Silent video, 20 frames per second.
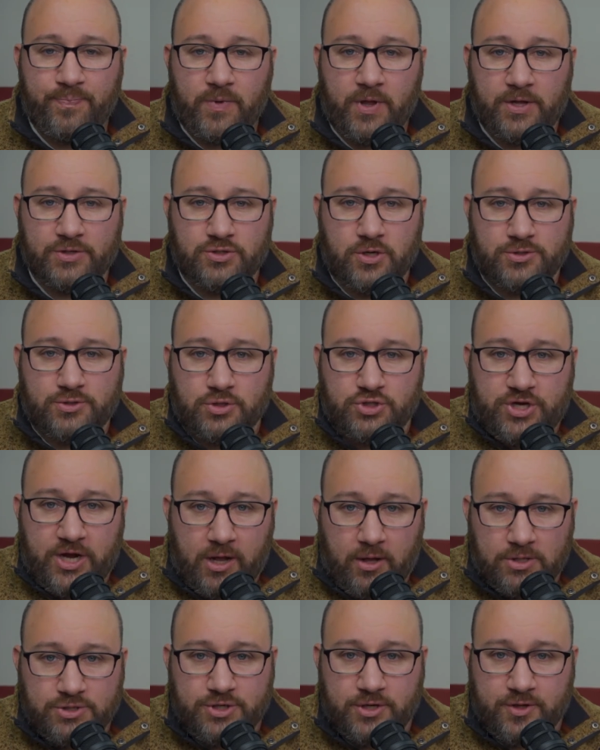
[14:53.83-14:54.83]
It's also
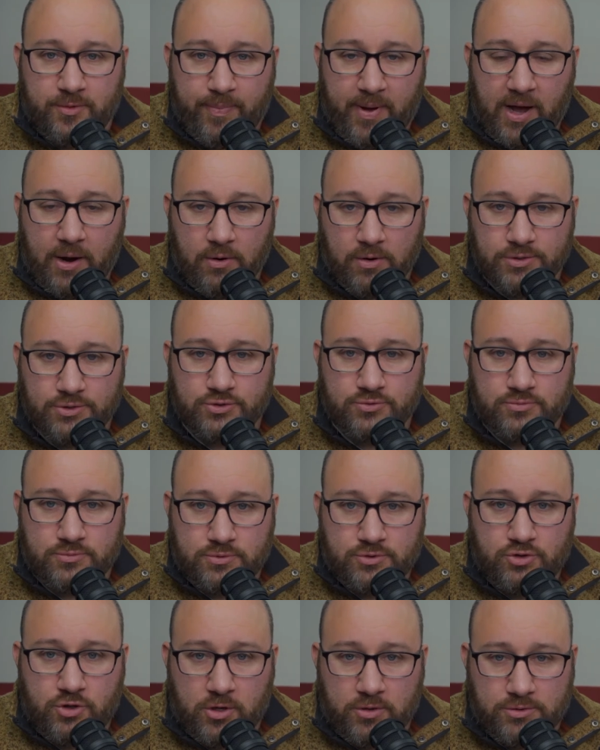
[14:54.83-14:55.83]
challenging the power
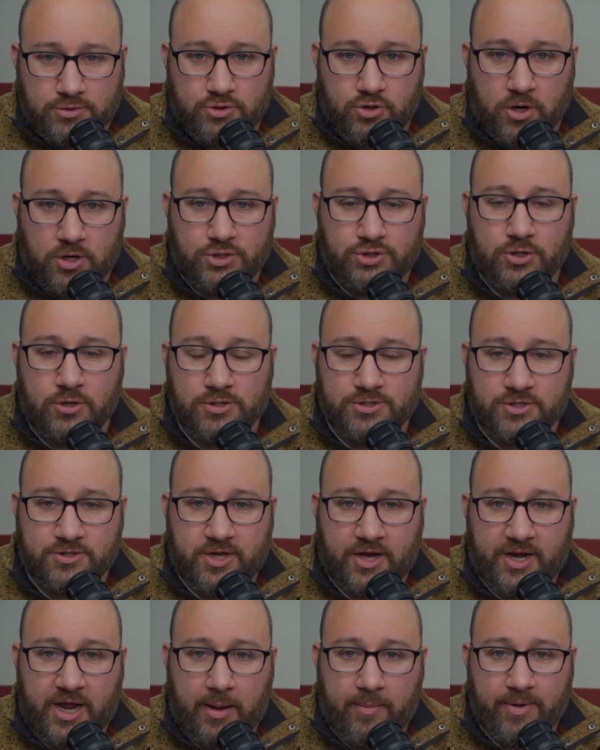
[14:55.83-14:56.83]
structures and
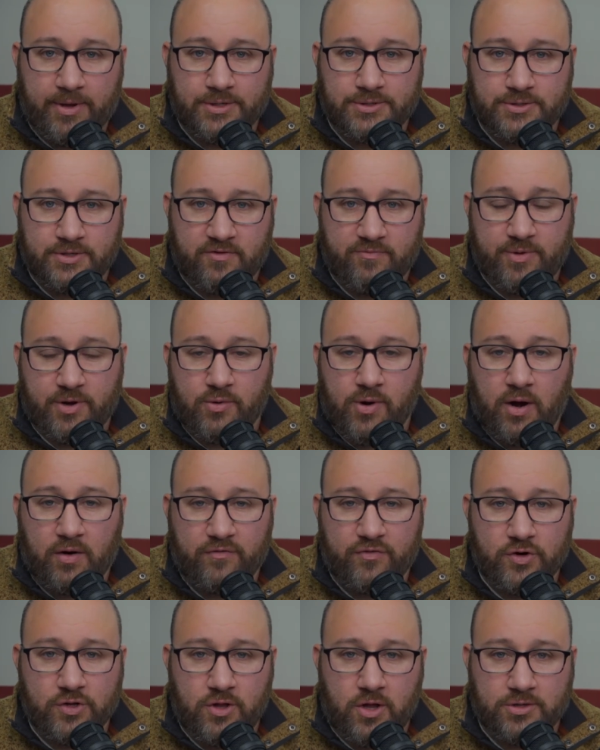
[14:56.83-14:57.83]
dynamics that have been around
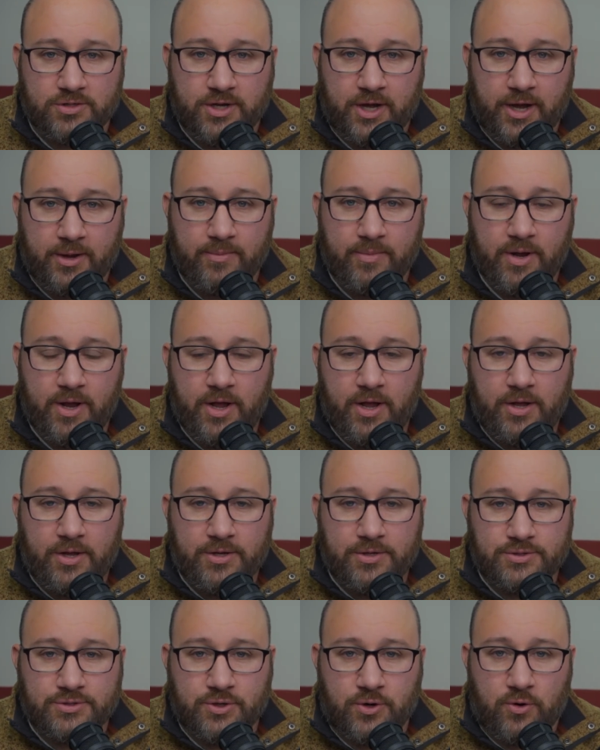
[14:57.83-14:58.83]
for a long time.
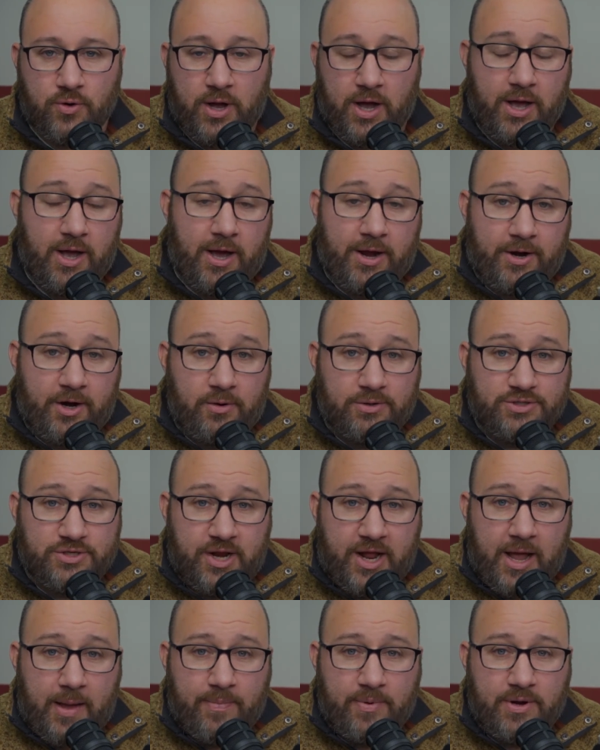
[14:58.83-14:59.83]
So I don't know what's going
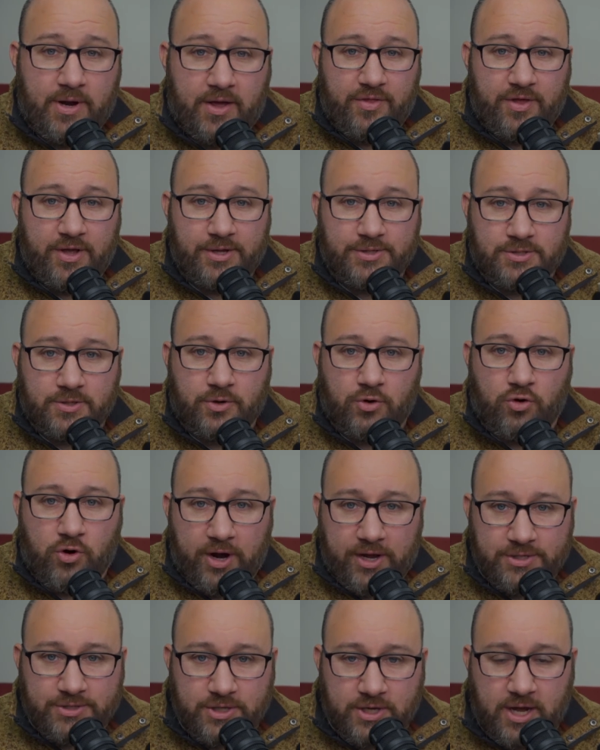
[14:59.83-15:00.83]
to happen. I it's a
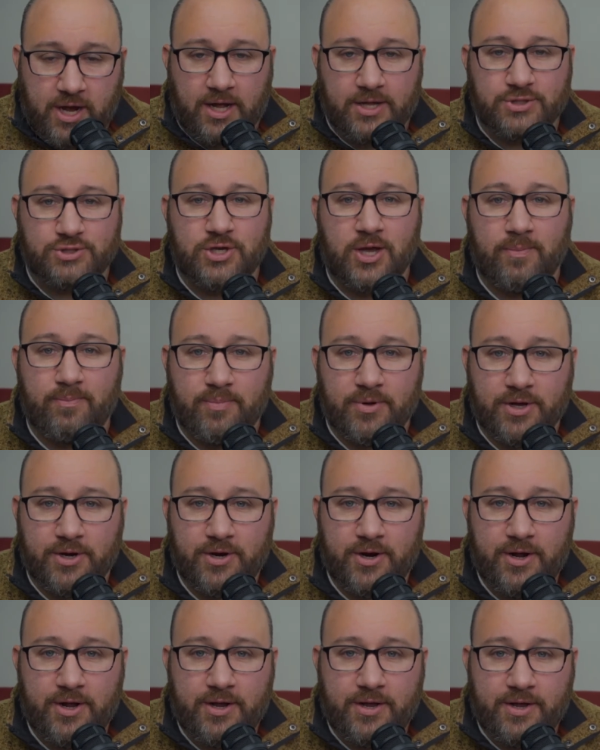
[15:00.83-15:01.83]
crazy concept, but
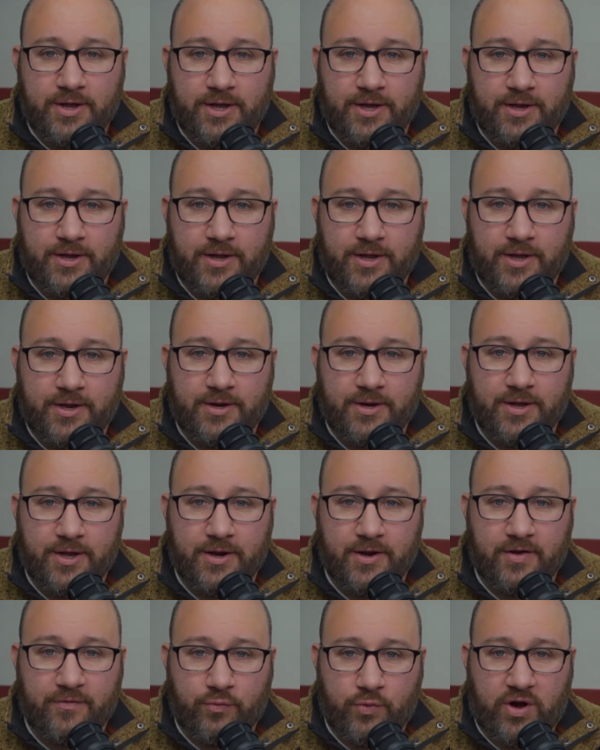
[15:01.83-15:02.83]

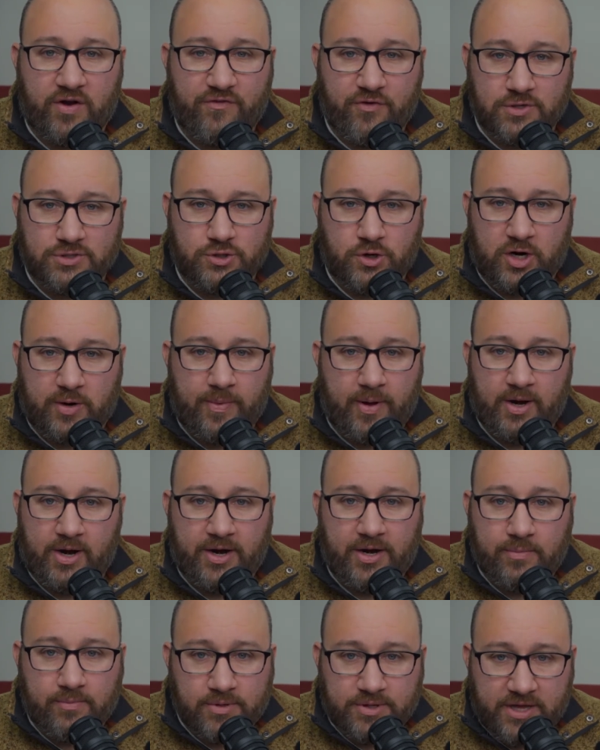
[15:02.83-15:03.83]
when I first heard about it, I
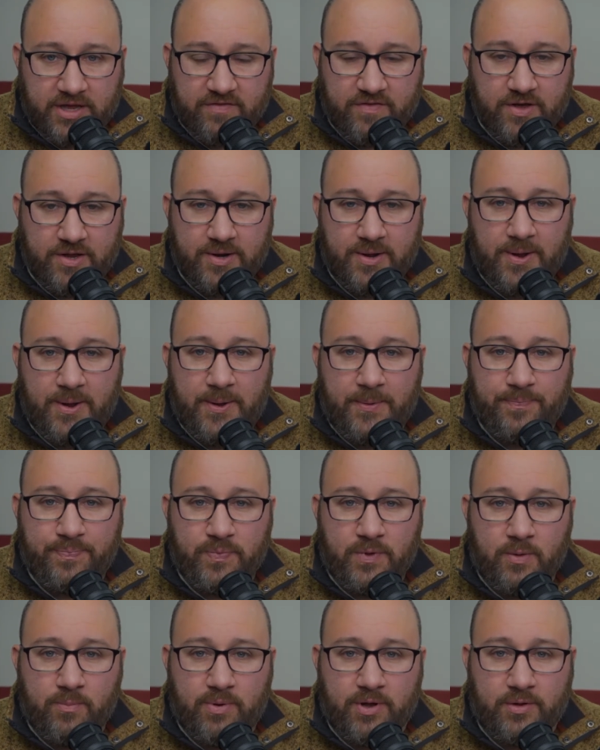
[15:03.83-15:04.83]
didn't believe it.
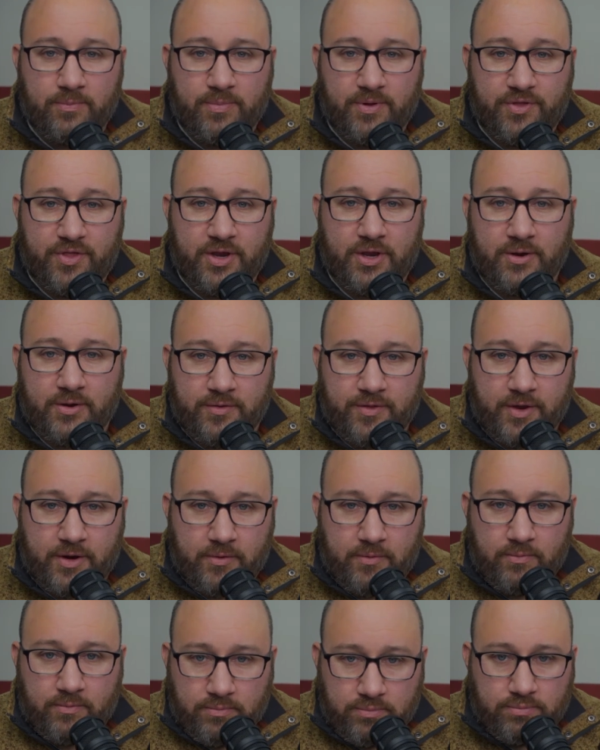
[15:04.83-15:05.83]
But
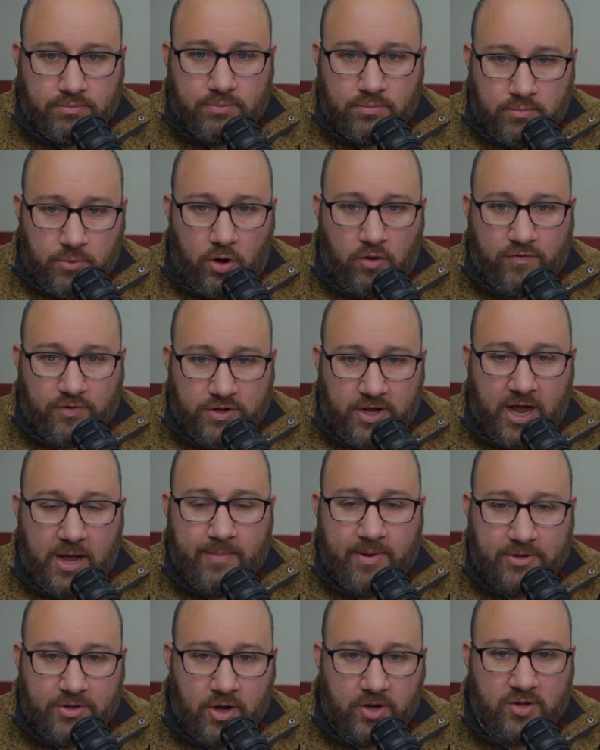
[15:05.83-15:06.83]
then over time,
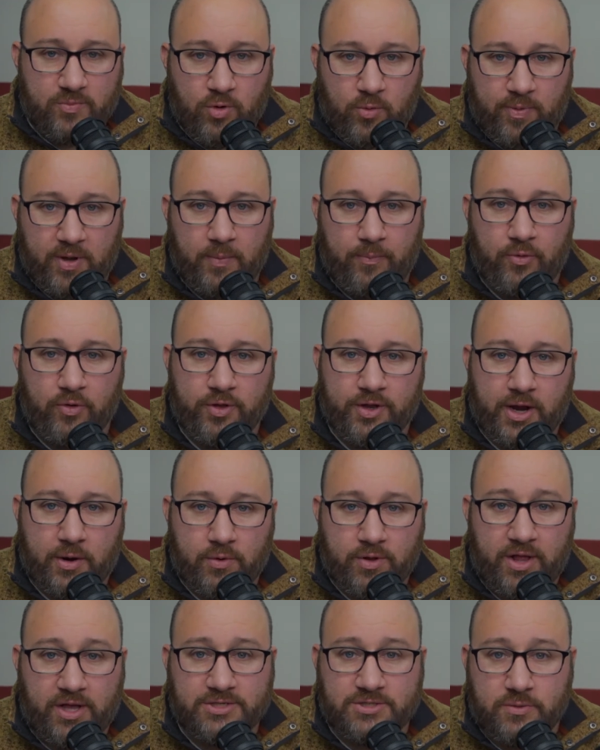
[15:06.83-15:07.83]
I talked to more people, and I
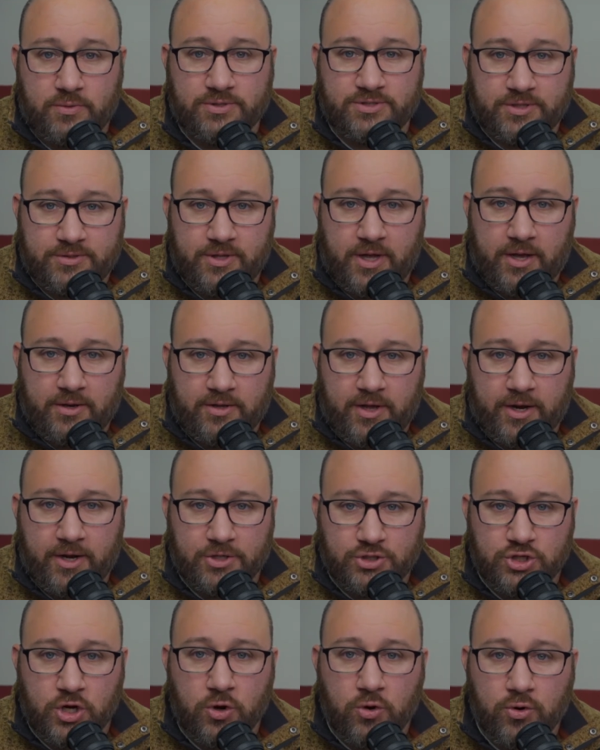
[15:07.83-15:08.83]
realized it was not a
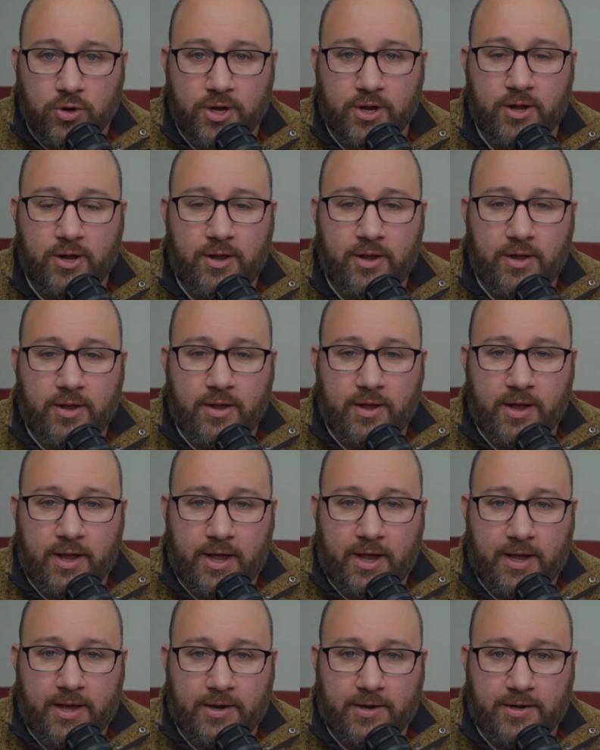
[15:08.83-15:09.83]
joke,
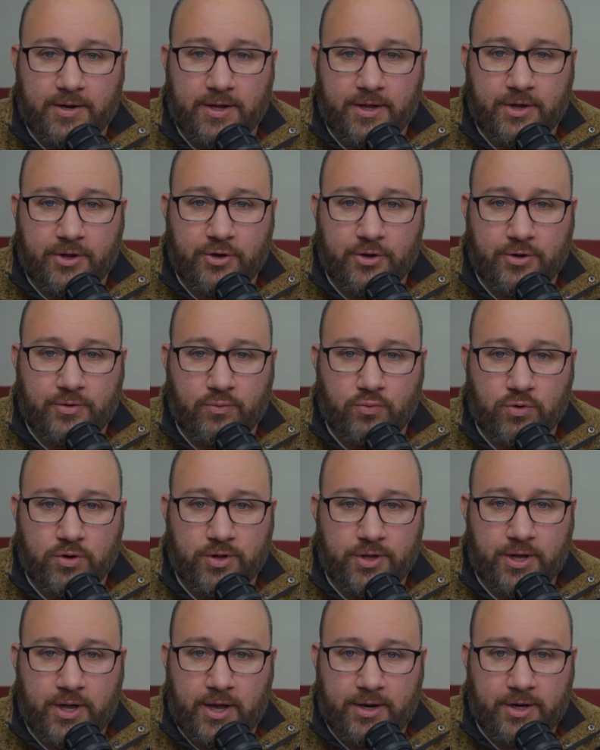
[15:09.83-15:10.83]
and it could
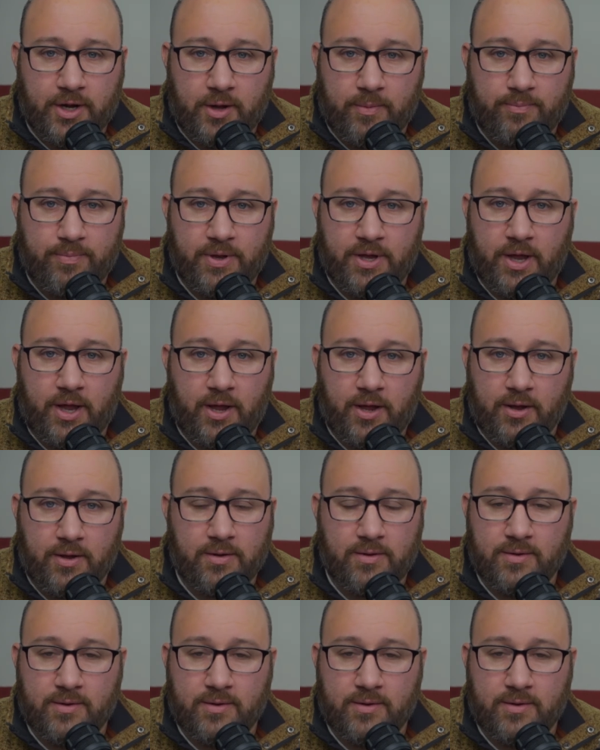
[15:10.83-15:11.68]
really end up being